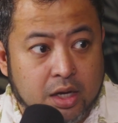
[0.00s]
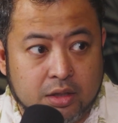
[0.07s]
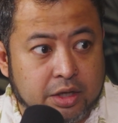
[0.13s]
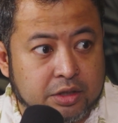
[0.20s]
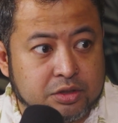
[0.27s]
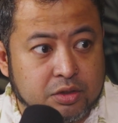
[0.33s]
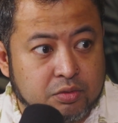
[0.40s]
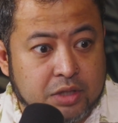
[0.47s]

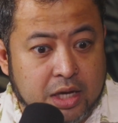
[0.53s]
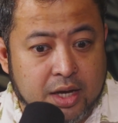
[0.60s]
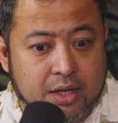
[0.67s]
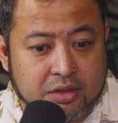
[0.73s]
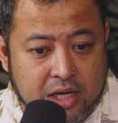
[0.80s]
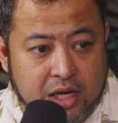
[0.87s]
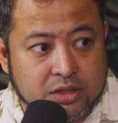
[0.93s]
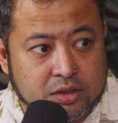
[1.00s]
So
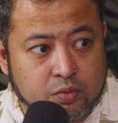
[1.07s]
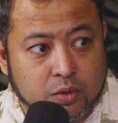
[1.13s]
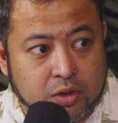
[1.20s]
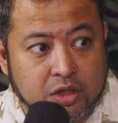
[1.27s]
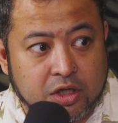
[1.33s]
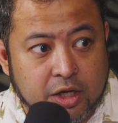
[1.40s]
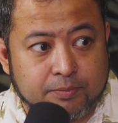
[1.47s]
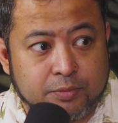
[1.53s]
that's
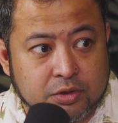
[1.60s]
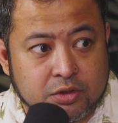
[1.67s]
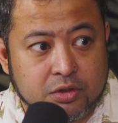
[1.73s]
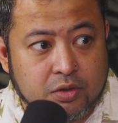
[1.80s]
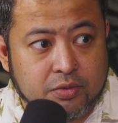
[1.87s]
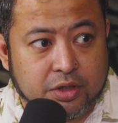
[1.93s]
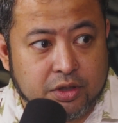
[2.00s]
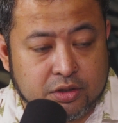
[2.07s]
what kept us
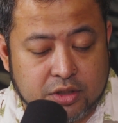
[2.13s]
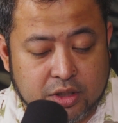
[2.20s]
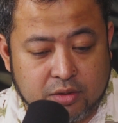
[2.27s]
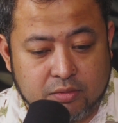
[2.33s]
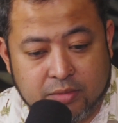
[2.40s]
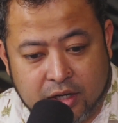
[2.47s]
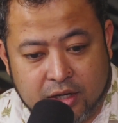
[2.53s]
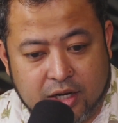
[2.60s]
going because like oh
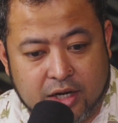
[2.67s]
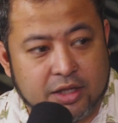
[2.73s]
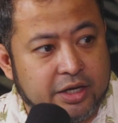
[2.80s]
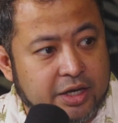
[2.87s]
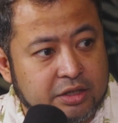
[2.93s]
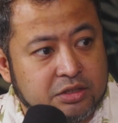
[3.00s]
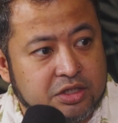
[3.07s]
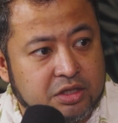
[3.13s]
my god, like
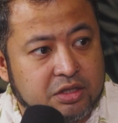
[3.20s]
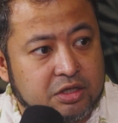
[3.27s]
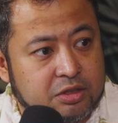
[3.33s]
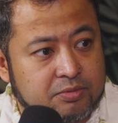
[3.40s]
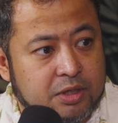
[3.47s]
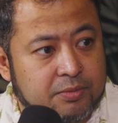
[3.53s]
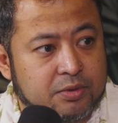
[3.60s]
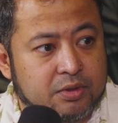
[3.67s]
I see these
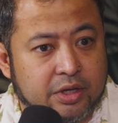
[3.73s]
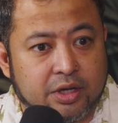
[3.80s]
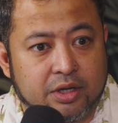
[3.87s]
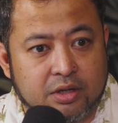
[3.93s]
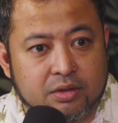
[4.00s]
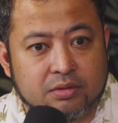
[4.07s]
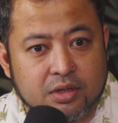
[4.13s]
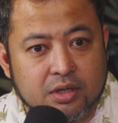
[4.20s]
people like
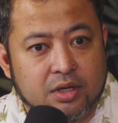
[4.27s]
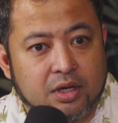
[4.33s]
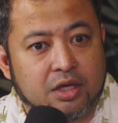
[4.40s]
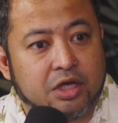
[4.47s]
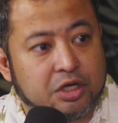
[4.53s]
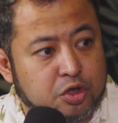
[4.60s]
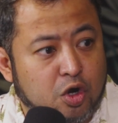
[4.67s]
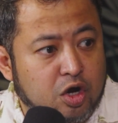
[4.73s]
and
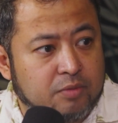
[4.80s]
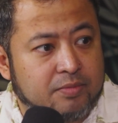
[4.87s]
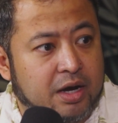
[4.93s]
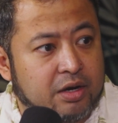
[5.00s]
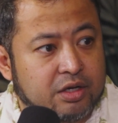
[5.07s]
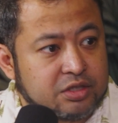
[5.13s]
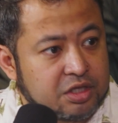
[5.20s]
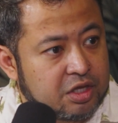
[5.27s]
they talk
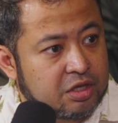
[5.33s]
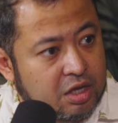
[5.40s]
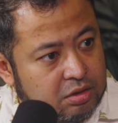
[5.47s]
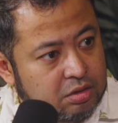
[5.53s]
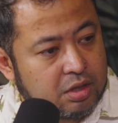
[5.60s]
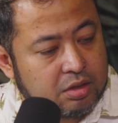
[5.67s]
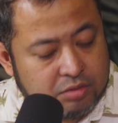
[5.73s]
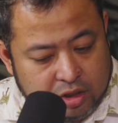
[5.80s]
about us and
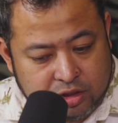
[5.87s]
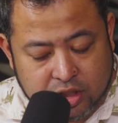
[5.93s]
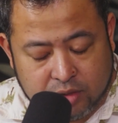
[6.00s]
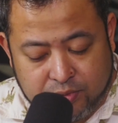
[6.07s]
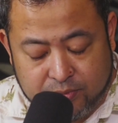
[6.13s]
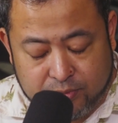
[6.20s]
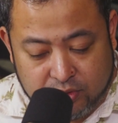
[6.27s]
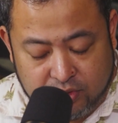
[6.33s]
they send
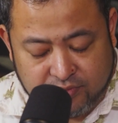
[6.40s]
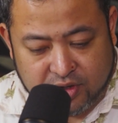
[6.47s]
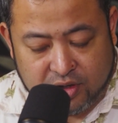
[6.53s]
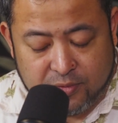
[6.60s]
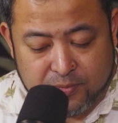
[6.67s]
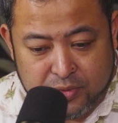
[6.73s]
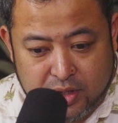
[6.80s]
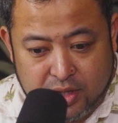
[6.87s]
people over,
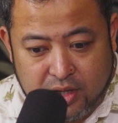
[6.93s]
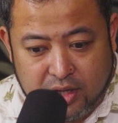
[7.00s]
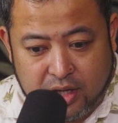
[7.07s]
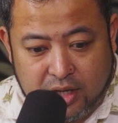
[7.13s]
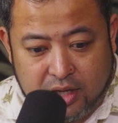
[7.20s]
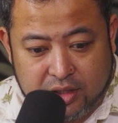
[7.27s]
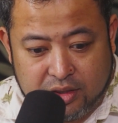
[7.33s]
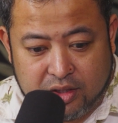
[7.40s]

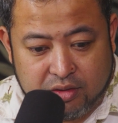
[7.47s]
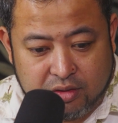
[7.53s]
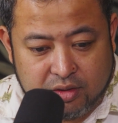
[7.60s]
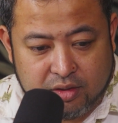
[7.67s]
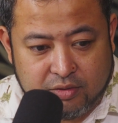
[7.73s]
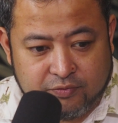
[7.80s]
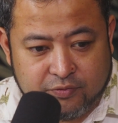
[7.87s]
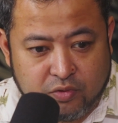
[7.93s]
and then
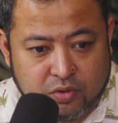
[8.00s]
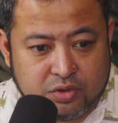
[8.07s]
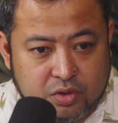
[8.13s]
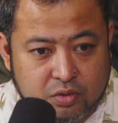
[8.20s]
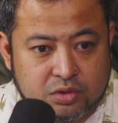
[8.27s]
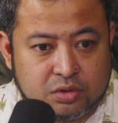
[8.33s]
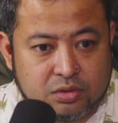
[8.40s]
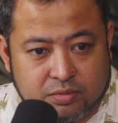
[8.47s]
of course
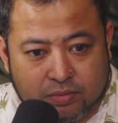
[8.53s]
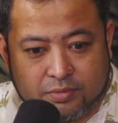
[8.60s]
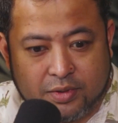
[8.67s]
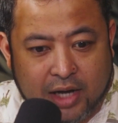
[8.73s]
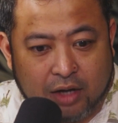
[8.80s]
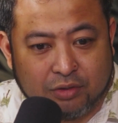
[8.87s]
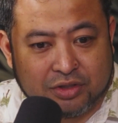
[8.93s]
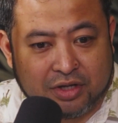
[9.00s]
those
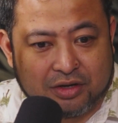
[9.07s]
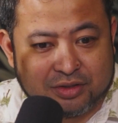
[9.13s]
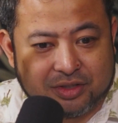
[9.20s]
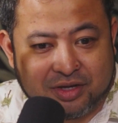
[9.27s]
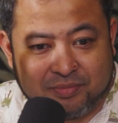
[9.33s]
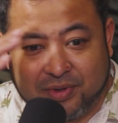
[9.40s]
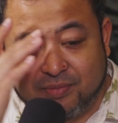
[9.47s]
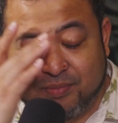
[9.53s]
outsiders
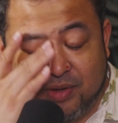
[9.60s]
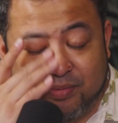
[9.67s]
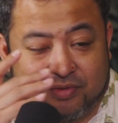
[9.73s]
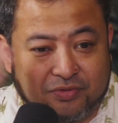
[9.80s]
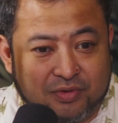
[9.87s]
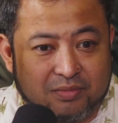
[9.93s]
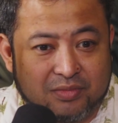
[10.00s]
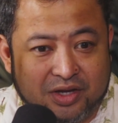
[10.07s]
like people
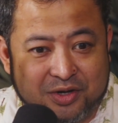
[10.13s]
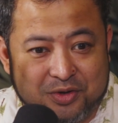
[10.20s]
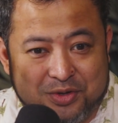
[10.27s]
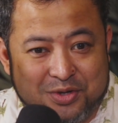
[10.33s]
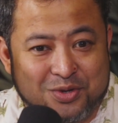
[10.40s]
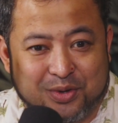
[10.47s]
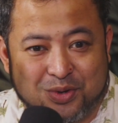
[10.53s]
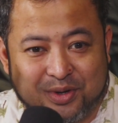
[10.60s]
from like New
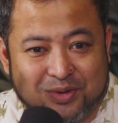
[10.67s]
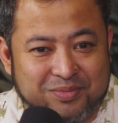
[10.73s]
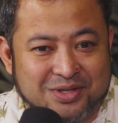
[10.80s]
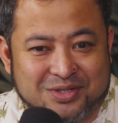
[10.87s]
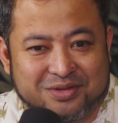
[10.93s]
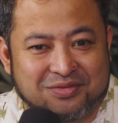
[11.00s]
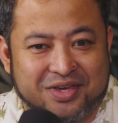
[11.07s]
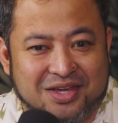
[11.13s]
York,
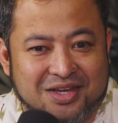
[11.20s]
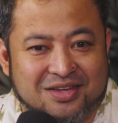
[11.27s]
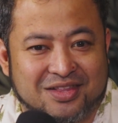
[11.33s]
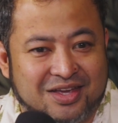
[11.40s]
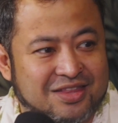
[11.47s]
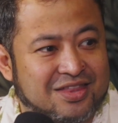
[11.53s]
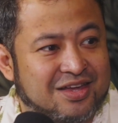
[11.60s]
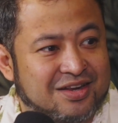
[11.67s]
Pennsylvania,
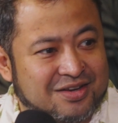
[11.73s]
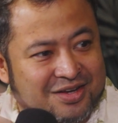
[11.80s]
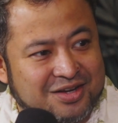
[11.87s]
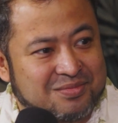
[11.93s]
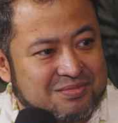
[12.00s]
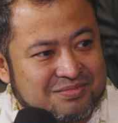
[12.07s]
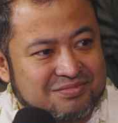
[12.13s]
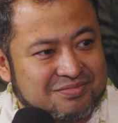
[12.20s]
like that
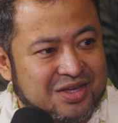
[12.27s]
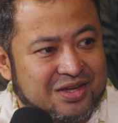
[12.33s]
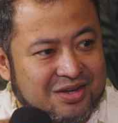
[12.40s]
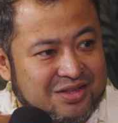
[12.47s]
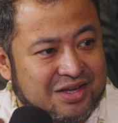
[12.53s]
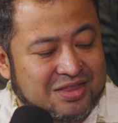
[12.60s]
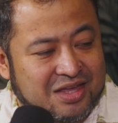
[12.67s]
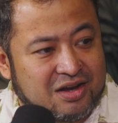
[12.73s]
come
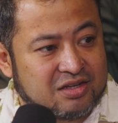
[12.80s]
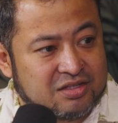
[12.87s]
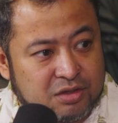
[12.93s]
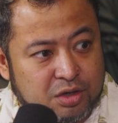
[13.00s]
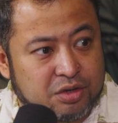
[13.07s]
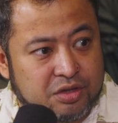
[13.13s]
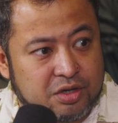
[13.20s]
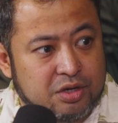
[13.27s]
like that has
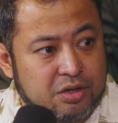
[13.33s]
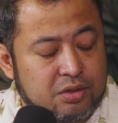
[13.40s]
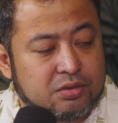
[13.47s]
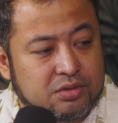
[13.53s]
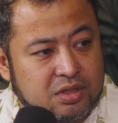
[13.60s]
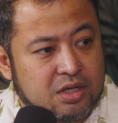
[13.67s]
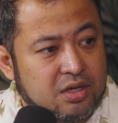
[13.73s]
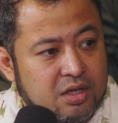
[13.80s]
heard the news,
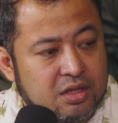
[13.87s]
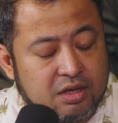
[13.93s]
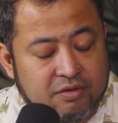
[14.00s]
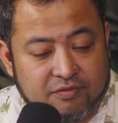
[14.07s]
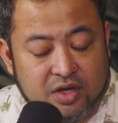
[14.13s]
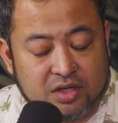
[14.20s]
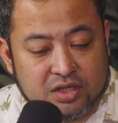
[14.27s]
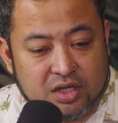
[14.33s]
they
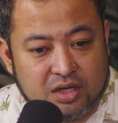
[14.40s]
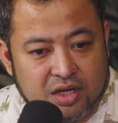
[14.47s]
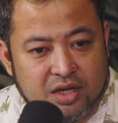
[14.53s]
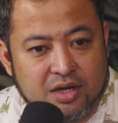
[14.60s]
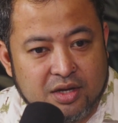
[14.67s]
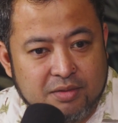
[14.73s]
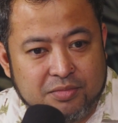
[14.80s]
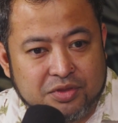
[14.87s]
visit,
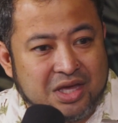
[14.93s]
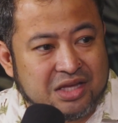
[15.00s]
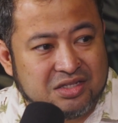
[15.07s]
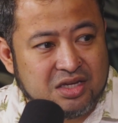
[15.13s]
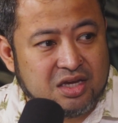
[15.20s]
but that's